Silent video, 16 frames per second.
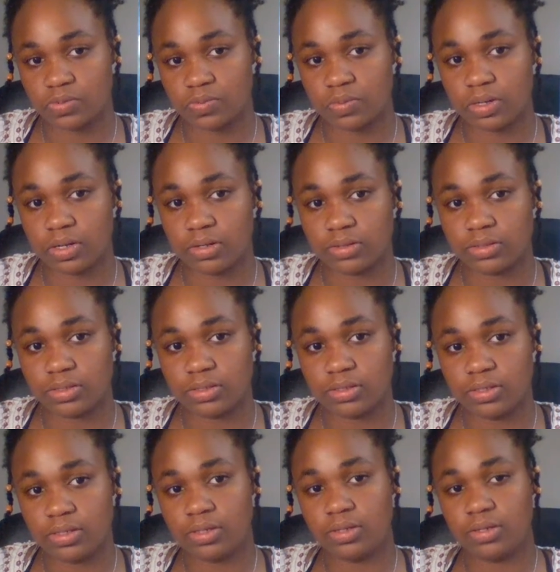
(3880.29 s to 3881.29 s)
world.
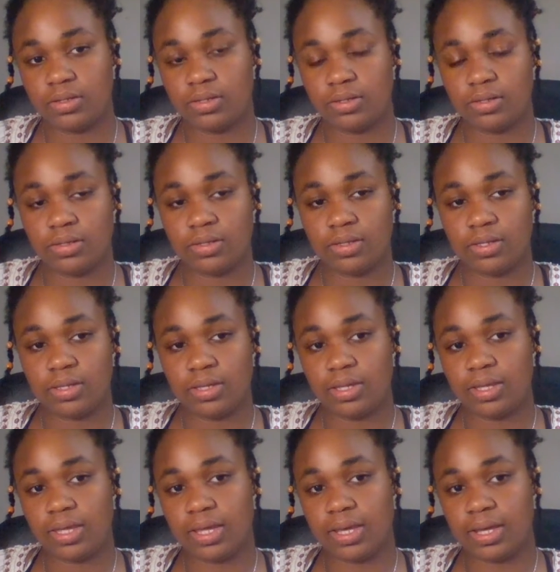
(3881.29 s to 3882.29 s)

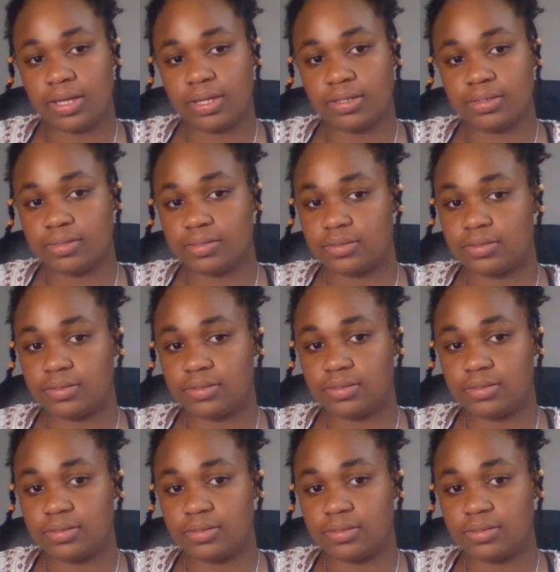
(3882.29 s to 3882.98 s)
And